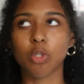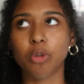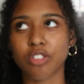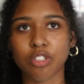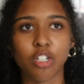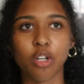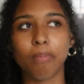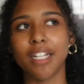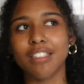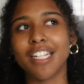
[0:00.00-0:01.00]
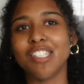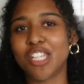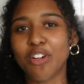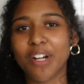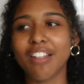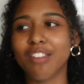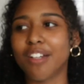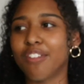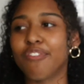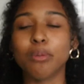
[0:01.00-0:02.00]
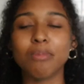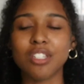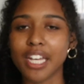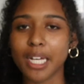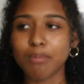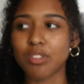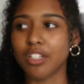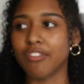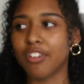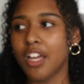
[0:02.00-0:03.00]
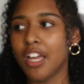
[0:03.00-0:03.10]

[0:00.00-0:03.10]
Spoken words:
course girl, but considering the film's themes of